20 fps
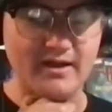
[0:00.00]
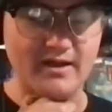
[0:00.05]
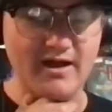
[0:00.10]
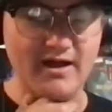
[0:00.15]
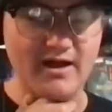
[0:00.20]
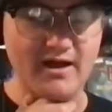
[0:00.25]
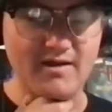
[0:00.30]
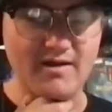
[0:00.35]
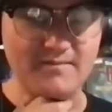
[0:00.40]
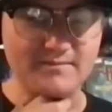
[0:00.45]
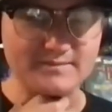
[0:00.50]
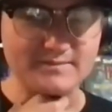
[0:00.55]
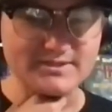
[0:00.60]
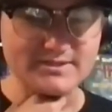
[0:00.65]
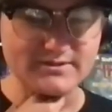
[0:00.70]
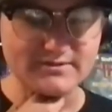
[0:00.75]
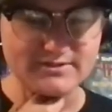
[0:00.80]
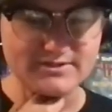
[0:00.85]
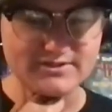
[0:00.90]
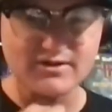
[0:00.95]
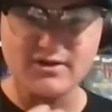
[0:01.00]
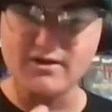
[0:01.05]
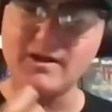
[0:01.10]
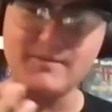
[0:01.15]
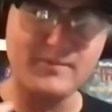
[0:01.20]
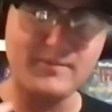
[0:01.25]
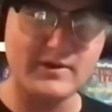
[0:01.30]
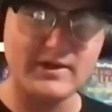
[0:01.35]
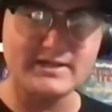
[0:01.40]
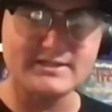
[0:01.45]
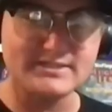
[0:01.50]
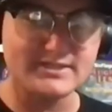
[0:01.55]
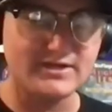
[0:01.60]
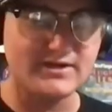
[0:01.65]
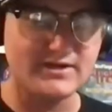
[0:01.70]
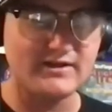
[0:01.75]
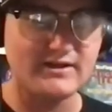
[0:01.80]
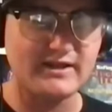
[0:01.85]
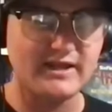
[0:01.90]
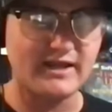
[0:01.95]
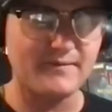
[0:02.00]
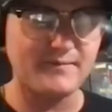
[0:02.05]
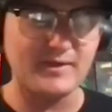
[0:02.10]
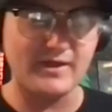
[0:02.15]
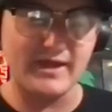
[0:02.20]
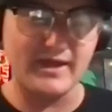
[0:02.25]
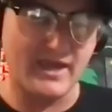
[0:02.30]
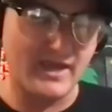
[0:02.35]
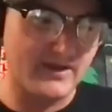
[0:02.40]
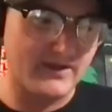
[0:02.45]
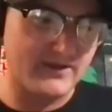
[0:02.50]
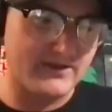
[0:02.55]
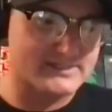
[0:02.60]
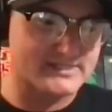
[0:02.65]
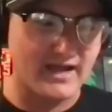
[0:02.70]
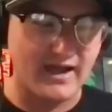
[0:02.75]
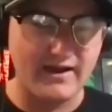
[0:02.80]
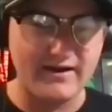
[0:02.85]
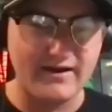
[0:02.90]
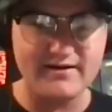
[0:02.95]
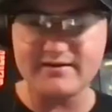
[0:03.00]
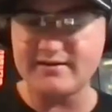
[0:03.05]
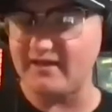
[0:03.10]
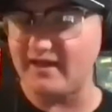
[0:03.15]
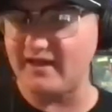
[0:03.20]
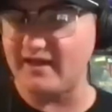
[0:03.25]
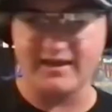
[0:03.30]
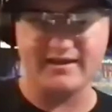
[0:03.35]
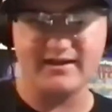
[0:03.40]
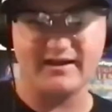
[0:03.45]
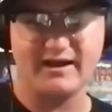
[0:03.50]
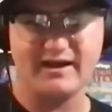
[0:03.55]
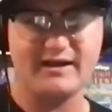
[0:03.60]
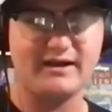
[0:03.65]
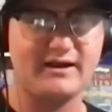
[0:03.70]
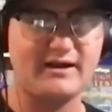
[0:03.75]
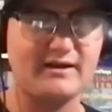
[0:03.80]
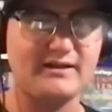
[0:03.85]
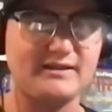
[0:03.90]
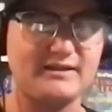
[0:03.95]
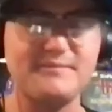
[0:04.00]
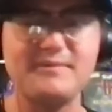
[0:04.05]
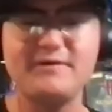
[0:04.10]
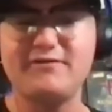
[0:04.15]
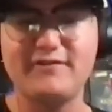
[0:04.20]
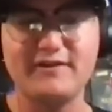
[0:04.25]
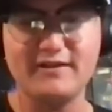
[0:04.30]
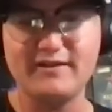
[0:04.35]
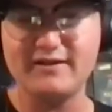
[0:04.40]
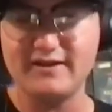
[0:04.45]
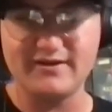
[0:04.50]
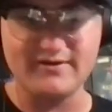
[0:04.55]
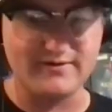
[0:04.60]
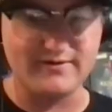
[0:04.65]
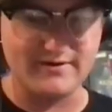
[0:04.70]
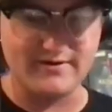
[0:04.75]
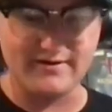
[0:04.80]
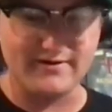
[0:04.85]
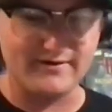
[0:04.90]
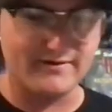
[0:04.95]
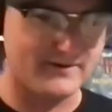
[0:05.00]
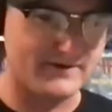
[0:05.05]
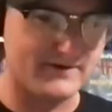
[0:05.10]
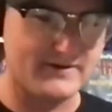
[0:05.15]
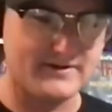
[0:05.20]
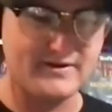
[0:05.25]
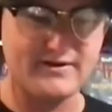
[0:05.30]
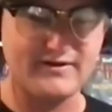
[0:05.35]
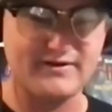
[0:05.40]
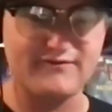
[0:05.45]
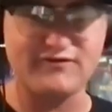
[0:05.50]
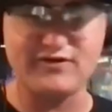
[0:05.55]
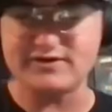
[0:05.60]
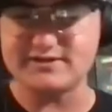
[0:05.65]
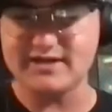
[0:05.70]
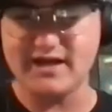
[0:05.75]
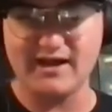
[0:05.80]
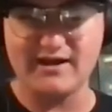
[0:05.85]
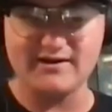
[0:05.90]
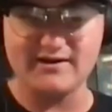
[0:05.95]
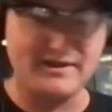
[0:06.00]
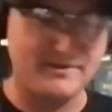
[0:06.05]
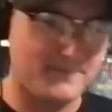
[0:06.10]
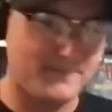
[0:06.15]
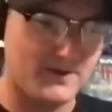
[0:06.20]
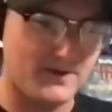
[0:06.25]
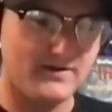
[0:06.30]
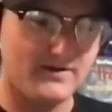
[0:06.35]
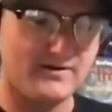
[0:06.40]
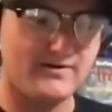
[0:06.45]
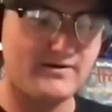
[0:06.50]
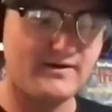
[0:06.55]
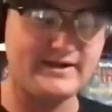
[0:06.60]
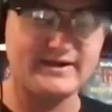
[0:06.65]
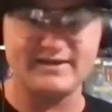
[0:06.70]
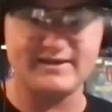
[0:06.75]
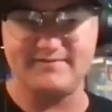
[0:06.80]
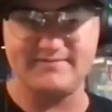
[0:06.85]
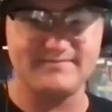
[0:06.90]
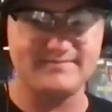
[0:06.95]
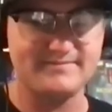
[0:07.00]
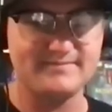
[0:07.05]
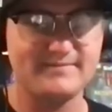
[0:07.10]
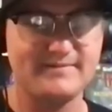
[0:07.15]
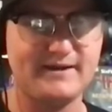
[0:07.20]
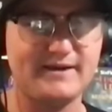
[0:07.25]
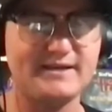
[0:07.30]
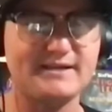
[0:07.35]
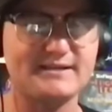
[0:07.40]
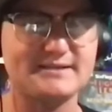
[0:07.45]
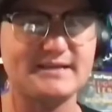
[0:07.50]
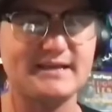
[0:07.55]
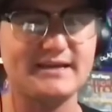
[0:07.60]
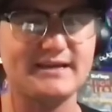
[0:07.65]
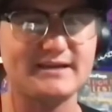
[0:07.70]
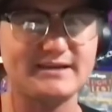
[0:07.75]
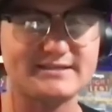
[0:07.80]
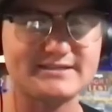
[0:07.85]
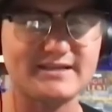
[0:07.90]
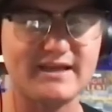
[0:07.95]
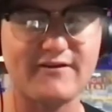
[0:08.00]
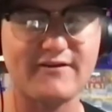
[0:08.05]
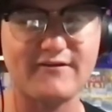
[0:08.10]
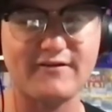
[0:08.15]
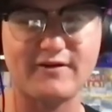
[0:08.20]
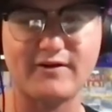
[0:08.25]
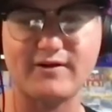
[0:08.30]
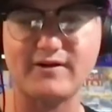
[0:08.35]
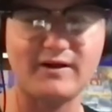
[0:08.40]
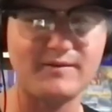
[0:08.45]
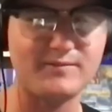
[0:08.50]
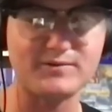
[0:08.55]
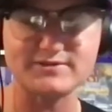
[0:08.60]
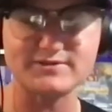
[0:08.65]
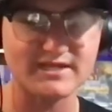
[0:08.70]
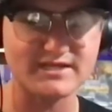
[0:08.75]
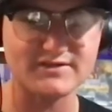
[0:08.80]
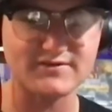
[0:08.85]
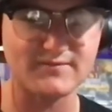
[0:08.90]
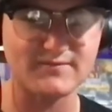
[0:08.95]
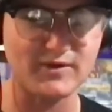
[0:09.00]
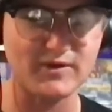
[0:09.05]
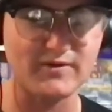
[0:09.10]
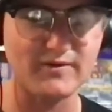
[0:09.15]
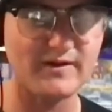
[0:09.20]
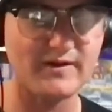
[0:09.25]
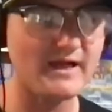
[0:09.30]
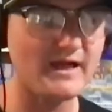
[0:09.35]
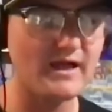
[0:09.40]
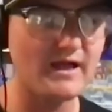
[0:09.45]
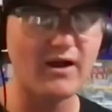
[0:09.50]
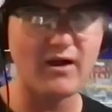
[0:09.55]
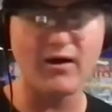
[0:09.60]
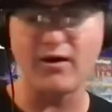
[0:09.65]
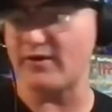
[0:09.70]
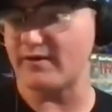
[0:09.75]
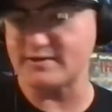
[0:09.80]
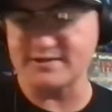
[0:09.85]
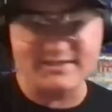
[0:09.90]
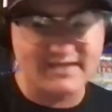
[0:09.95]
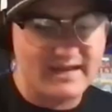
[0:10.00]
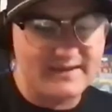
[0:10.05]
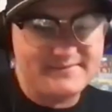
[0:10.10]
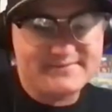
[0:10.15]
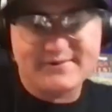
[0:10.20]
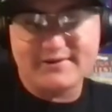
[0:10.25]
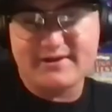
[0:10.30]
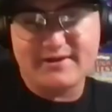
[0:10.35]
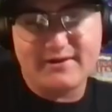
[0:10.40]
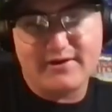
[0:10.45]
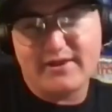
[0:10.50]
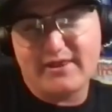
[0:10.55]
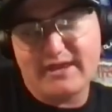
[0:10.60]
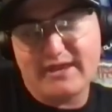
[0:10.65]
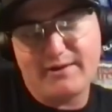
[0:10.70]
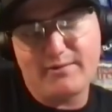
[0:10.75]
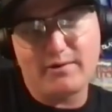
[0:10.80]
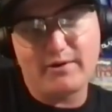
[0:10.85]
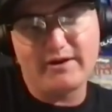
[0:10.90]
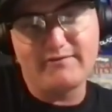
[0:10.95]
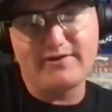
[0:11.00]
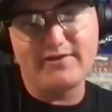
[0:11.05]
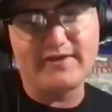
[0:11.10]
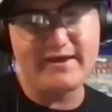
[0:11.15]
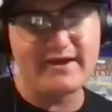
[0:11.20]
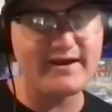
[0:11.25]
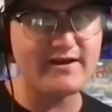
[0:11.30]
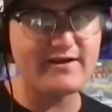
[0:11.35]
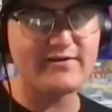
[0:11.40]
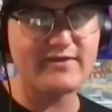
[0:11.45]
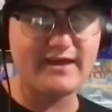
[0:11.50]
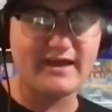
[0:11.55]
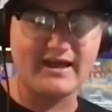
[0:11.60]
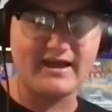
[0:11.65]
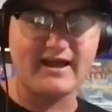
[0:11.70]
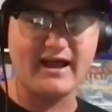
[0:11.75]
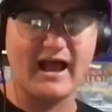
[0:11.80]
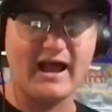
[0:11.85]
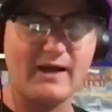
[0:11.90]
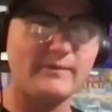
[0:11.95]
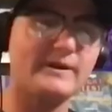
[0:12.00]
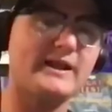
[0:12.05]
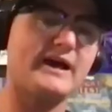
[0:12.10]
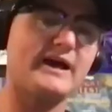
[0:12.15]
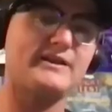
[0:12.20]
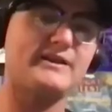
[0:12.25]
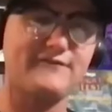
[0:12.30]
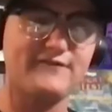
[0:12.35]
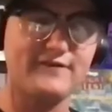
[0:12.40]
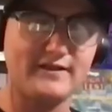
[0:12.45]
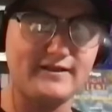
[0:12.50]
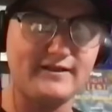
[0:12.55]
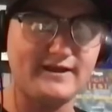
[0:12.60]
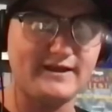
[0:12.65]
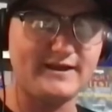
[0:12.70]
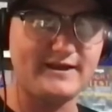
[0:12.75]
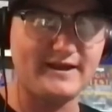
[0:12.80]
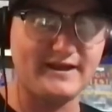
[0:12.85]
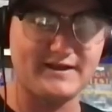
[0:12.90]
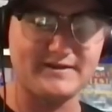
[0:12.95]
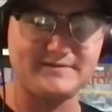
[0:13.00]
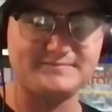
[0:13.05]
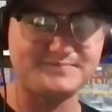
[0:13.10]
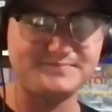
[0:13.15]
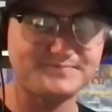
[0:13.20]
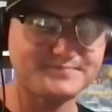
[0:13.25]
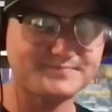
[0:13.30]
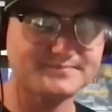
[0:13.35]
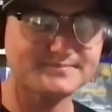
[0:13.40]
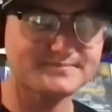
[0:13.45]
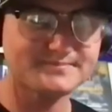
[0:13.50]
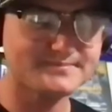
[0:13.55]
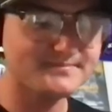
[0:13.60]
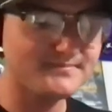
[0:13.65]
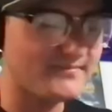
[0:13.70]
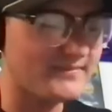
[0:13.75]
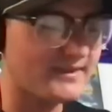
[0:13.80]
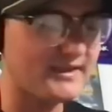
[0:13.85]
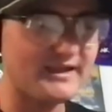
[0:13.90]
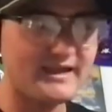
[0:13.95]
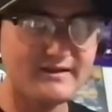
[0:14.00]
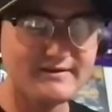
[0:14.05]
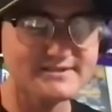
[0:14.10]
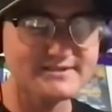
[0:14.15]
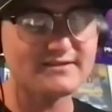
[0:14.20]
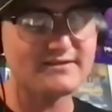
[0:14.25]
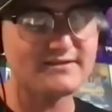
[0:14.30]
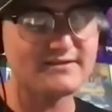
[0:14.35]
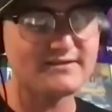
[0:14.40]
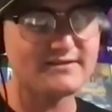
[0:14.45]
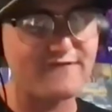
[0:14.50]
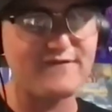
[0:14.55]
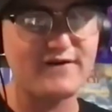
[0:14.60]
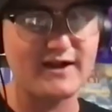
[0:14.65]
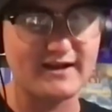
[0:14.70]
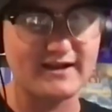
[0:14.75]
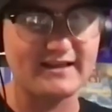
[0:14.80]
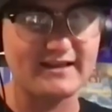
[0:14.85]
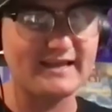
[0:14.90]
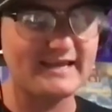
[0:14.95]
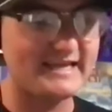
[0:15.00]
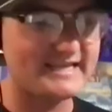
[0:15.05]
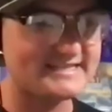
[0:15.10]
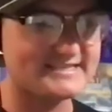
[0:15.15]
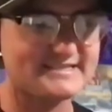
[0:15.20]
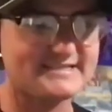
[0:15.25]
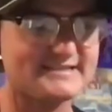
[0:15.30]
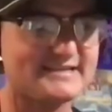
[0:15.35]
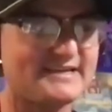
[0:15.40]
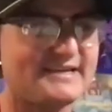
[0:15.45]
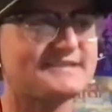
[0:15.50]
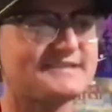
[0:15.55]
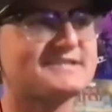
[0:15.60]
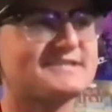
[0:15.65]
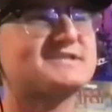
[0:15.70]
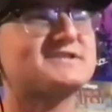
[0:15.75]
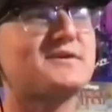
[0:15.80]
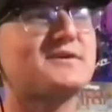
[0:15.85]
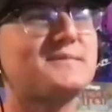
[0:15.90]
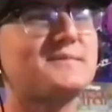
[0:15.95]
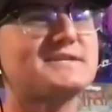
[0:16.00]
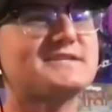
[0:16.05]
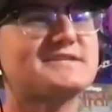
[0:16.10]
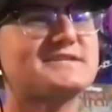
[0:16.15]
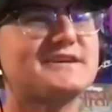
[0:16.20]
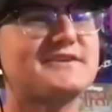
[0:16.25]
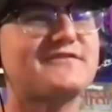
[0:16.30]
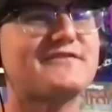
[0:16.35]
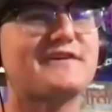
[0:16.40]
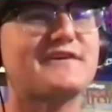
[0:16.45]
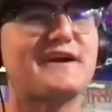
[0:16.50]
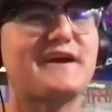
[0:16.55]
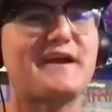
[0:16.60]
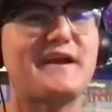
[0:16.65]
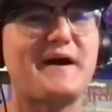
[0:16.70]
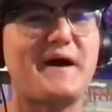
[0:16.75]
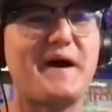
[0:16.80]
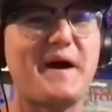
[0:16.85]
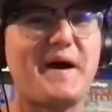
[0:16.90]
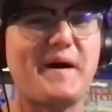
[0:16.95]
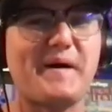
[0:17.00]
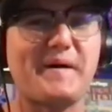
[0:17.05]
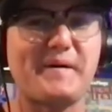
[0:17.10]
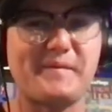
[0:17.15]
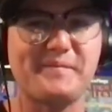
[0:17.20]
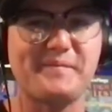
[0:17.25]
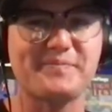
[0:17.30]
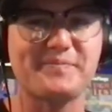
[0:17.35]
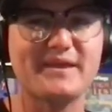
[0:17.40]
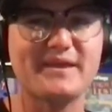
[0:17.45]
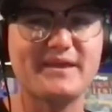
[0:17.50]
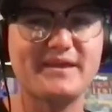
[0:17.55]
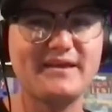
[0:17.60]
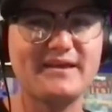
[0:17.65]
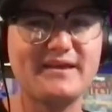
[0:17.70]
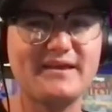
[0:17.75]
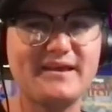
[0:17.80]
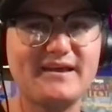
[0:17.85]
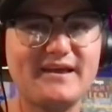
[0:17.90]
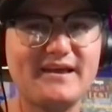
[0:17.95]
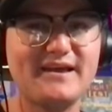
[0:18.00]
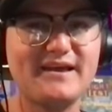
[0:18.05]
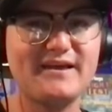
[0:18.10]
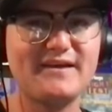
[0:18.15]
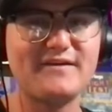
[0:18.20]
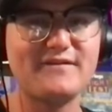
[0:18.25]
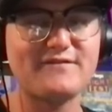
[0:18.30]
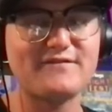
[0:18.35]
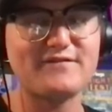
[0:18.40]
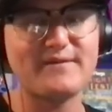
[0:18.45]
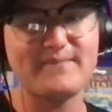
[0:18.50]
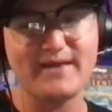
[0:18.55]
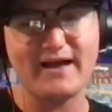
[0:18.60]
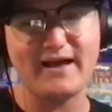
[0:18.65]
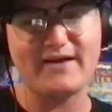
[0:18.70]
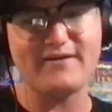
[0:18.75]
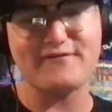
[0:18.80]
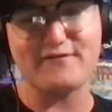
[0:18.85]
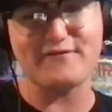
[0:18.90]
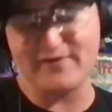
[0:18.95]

Yeah. Um, so, so a couple nights, you know, like I'd be like, hey, are you tired? Like, I, I'll let me fill in. Or, you know, if you're tired, let me know. I can. I can take a set, a couple sets from you. Or there was times where there, they weren't even there that I would had to fill in. And it was a lot of fun. Like it's, it's so much different um, from the,